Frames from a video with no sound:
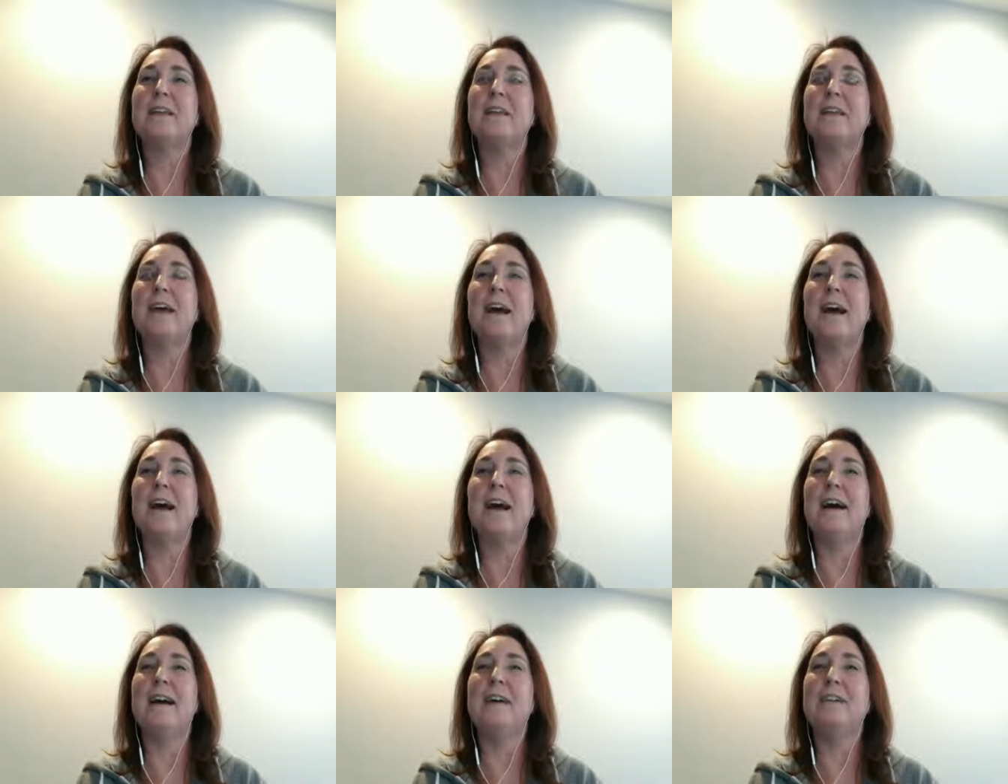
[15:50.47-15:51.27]

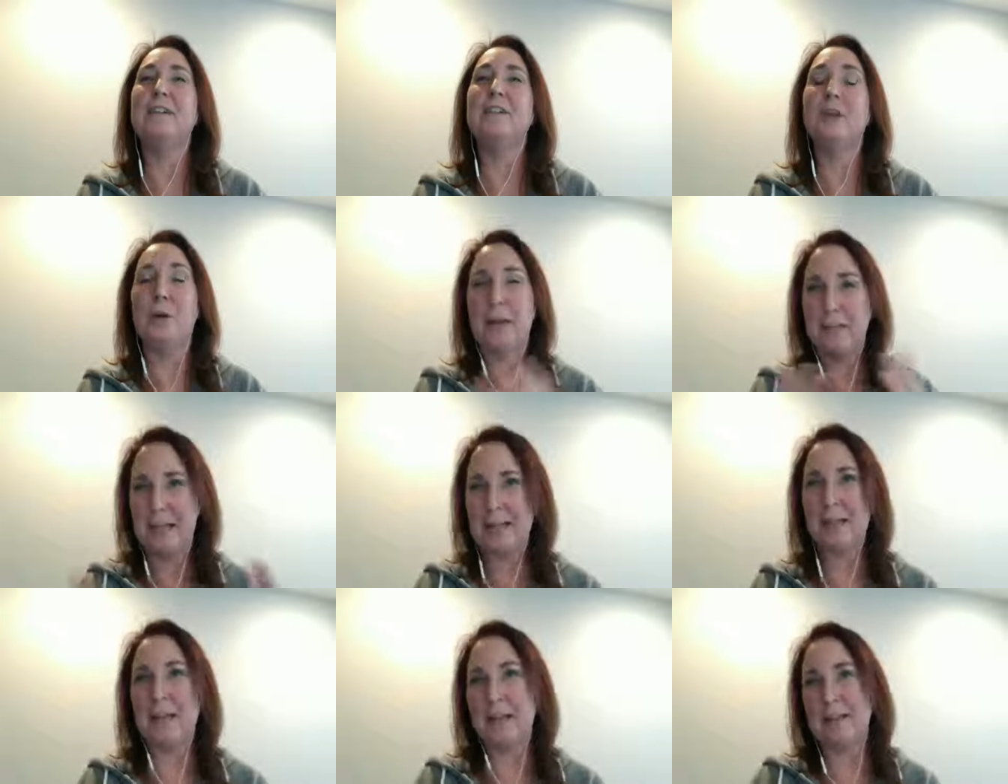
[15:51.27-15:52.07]
uh, you know,
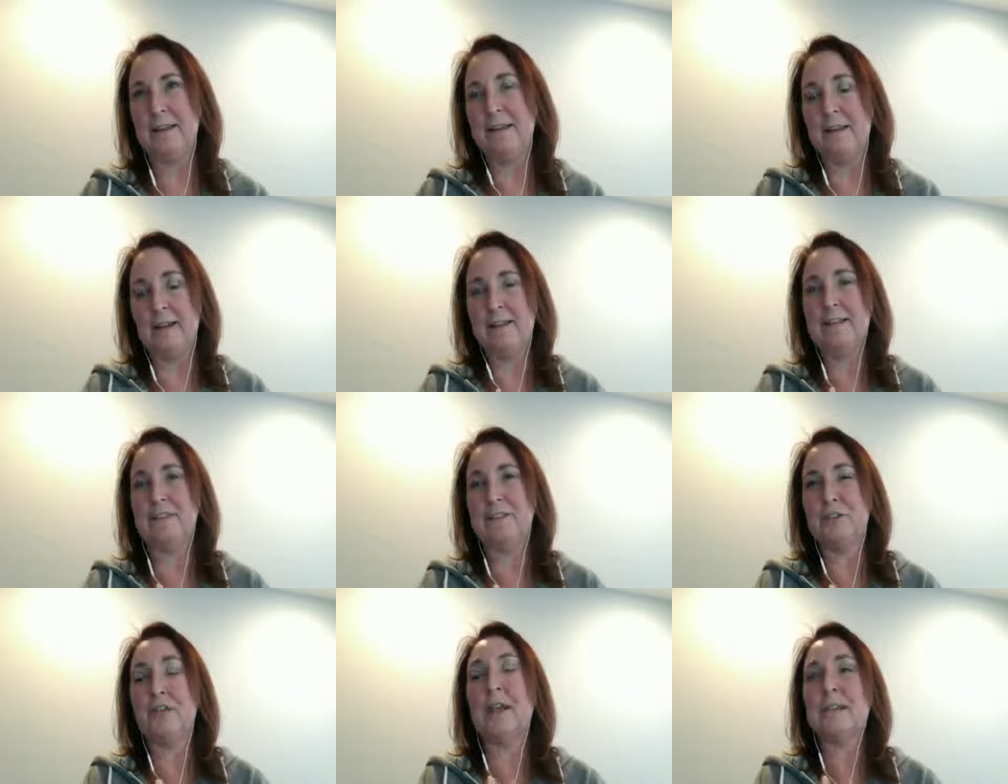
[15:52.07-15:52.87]
and and uh,
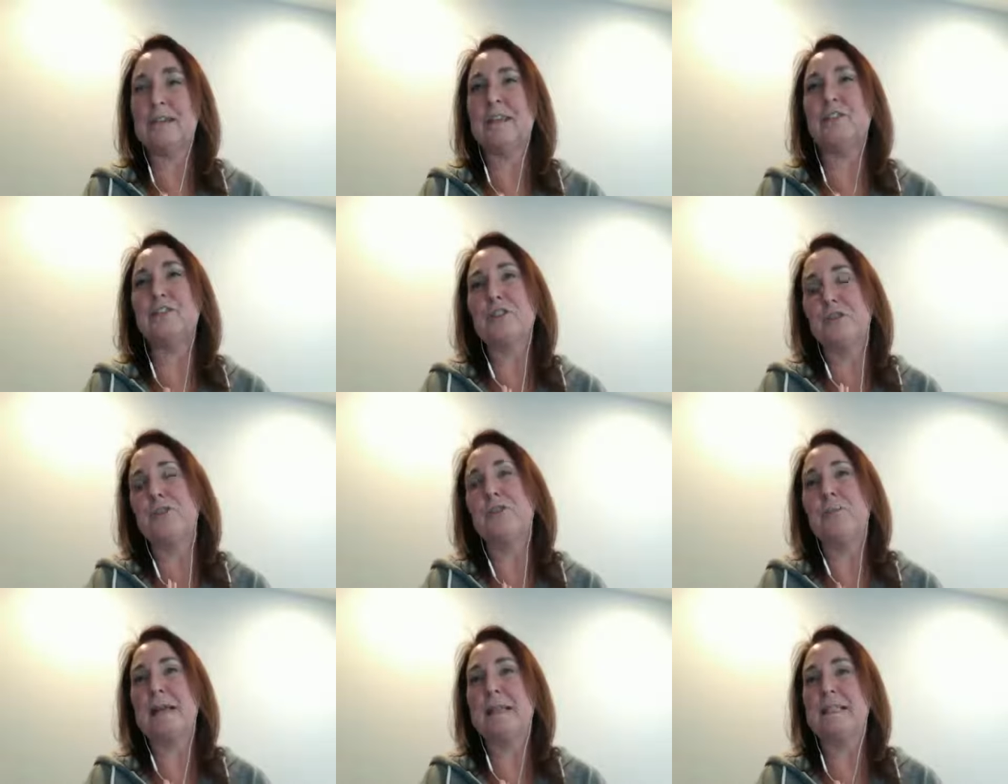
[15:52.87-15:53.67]
so that that's good
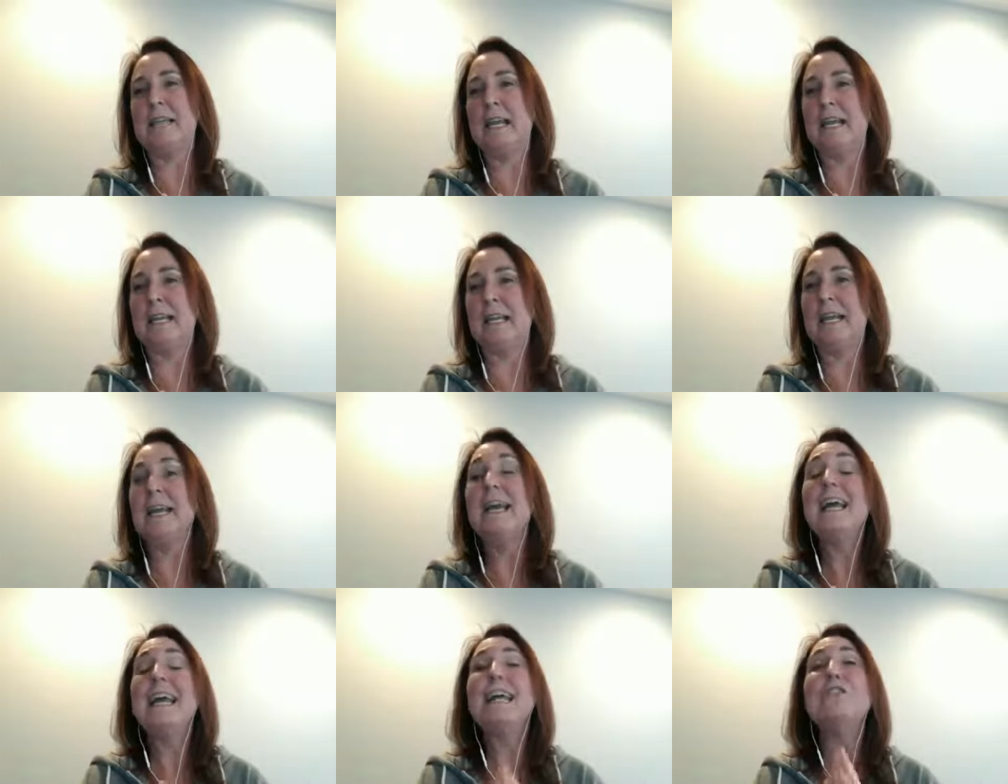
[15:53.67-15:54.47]
for maintaining.
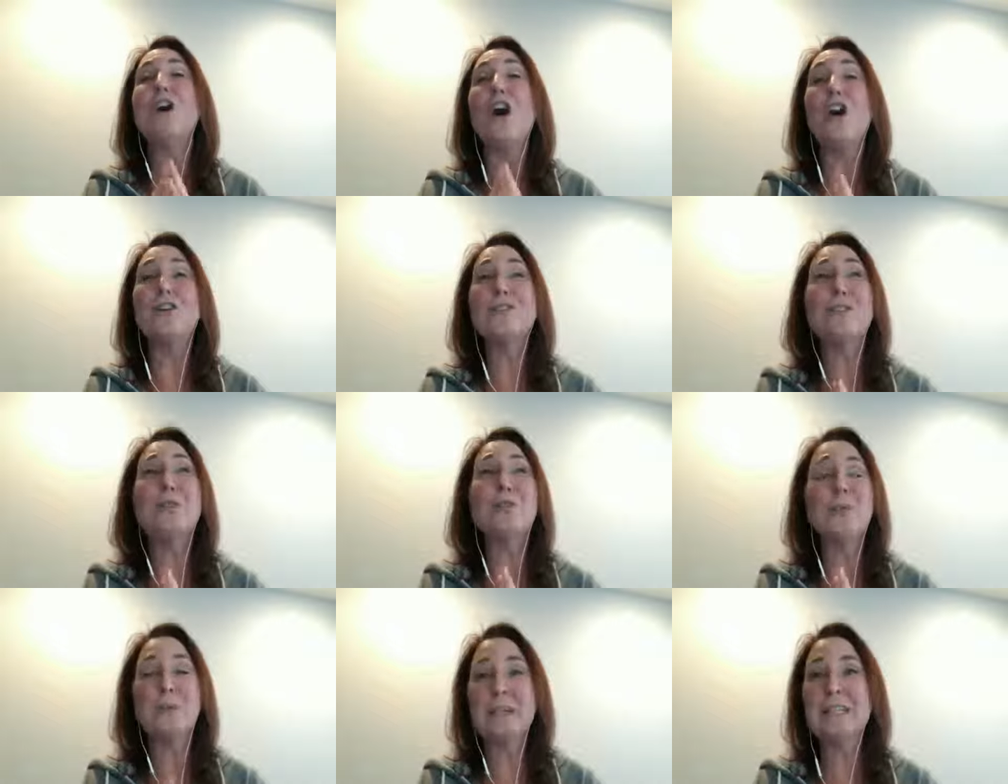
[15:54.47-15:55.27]
It's also
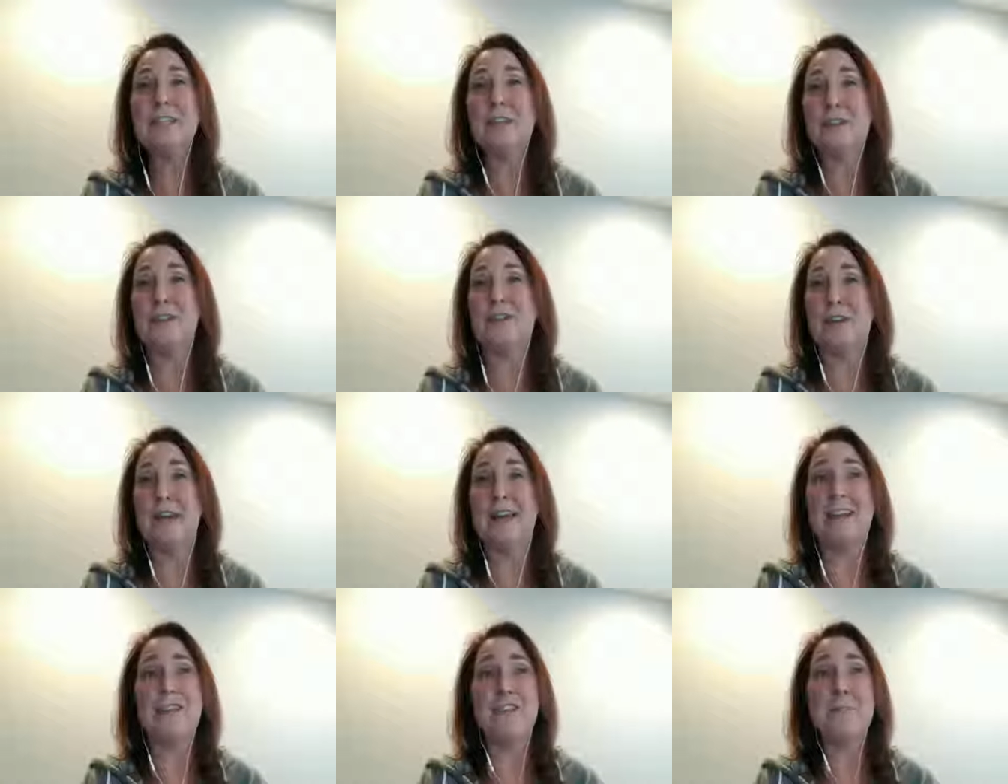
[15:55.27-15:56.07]
a really good
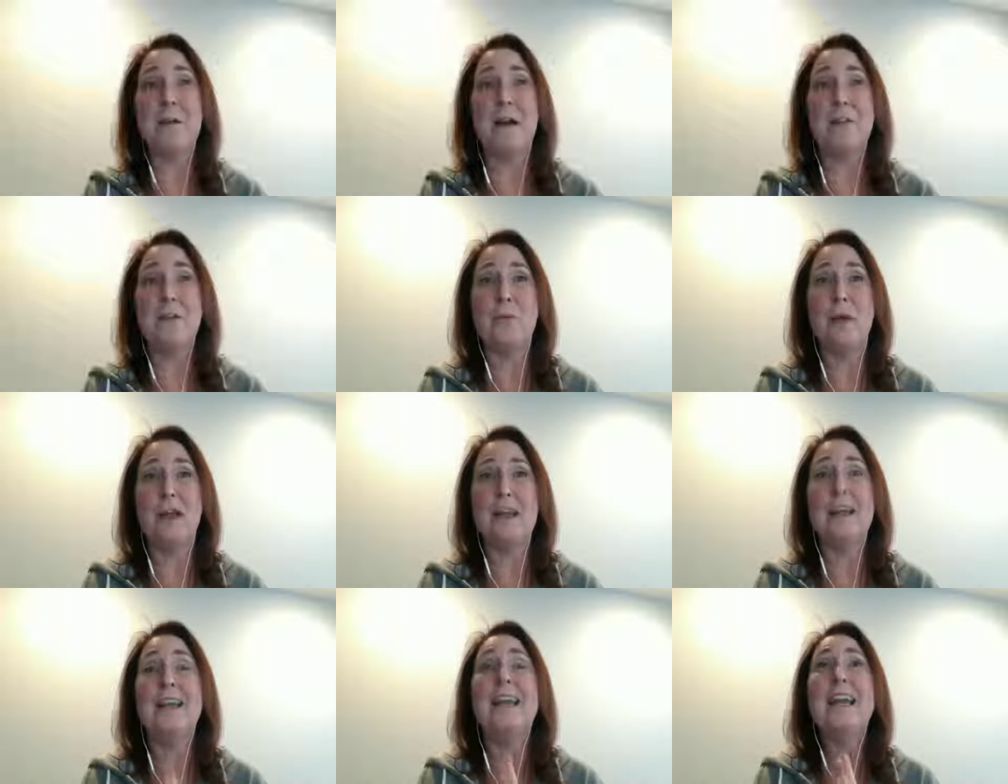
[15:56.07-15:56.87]
strategy, by the
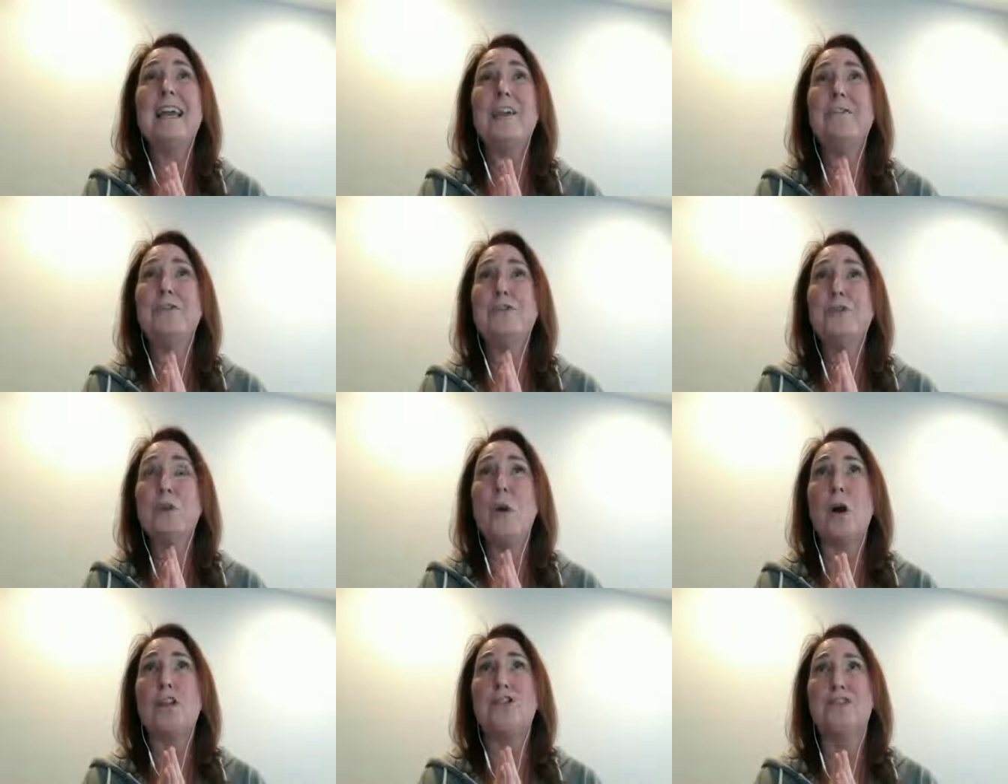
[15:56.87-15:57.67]
way, if you
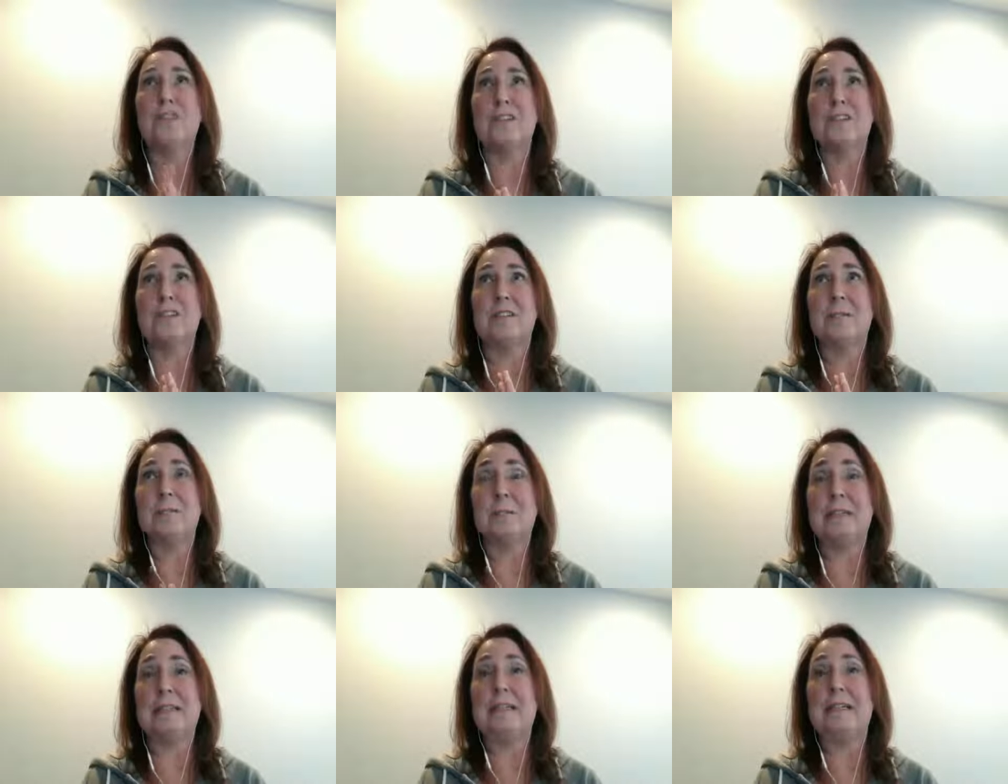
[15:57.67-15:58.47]
are just
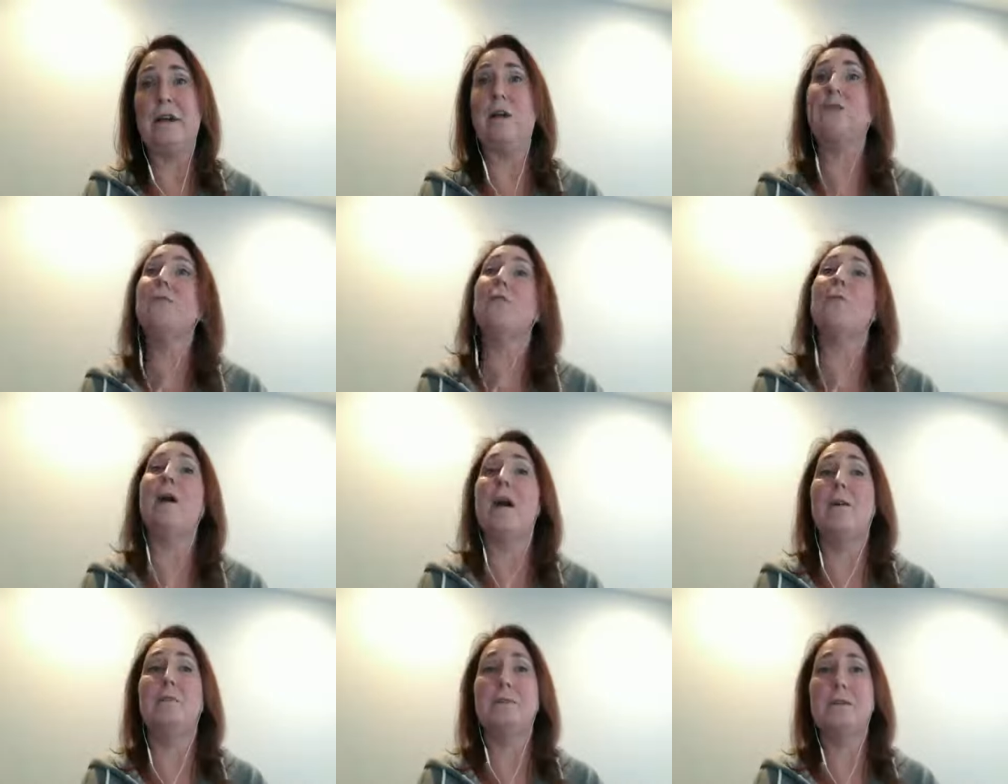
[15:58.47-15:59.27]
completely
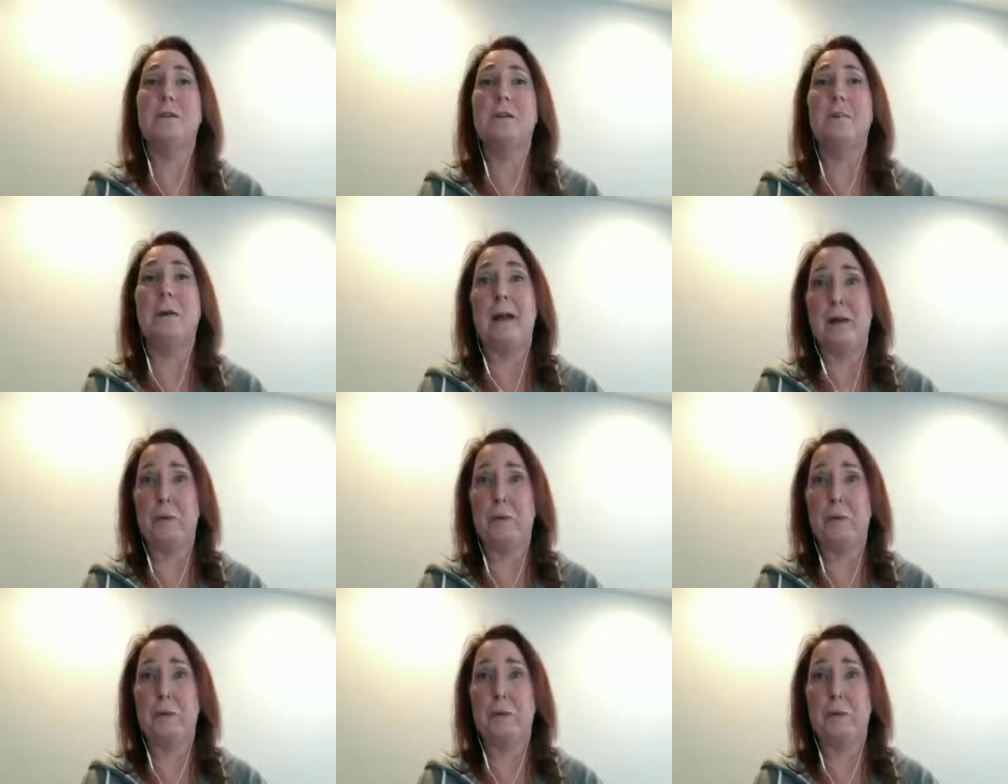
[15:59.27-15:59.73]
overwhelmed by a